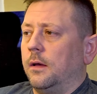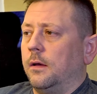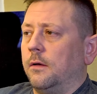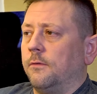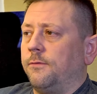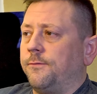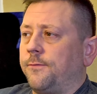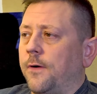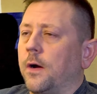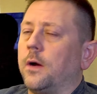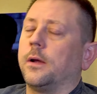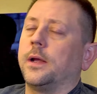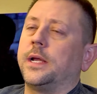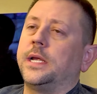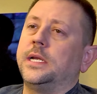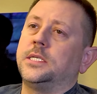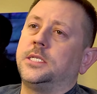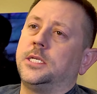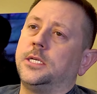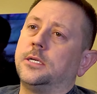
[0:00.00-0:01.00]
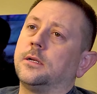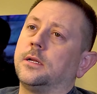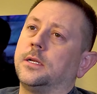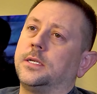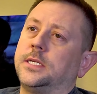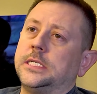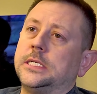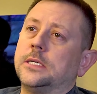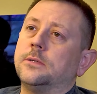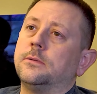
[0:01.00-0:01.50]
far easier to
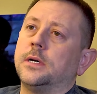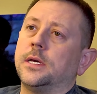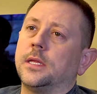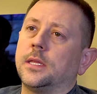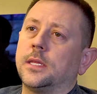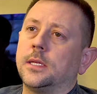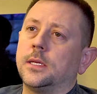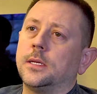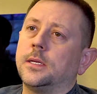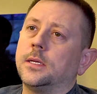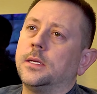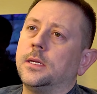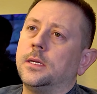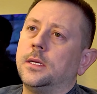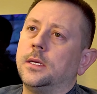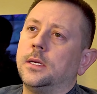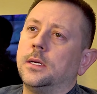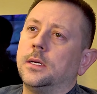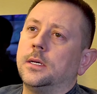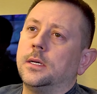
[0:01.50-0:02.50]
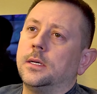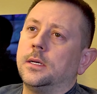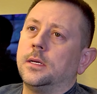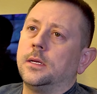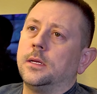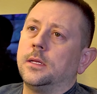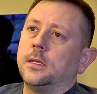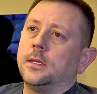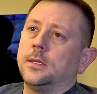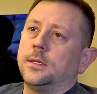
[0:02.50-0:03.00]
deal with
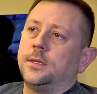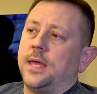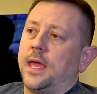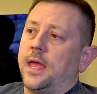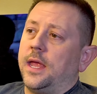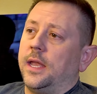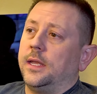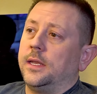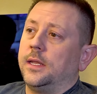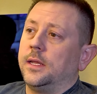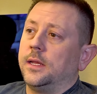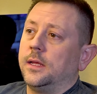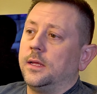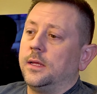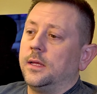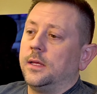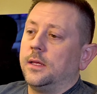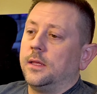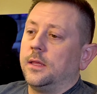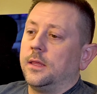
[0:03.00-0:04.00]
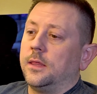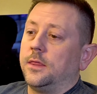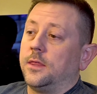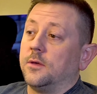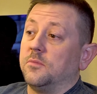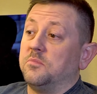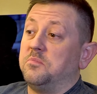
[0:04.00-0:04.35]
than the